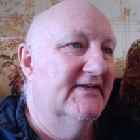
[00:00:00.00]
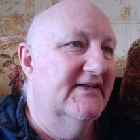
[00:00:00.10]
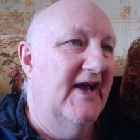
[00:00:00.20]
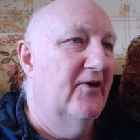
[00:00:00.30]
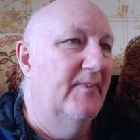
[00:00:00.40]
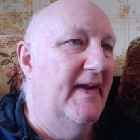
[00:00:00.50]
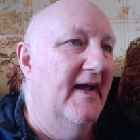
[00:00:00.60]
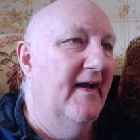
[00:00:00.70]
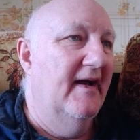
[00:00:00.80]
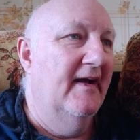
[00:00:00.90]
tell me
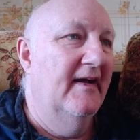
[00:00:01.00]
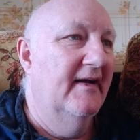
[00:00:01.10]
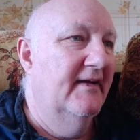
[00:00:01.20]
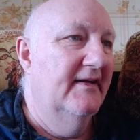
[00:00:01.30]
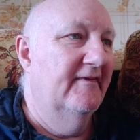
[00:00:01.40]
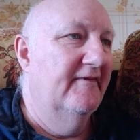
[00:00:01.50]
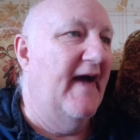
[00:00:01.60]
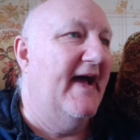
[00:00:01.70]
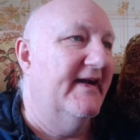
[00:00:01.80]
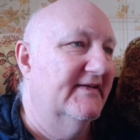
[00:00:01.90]
a
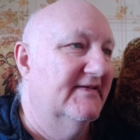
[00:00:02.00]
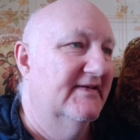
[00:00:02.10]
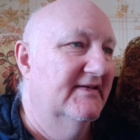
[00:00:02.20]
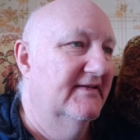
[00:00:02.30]
fact.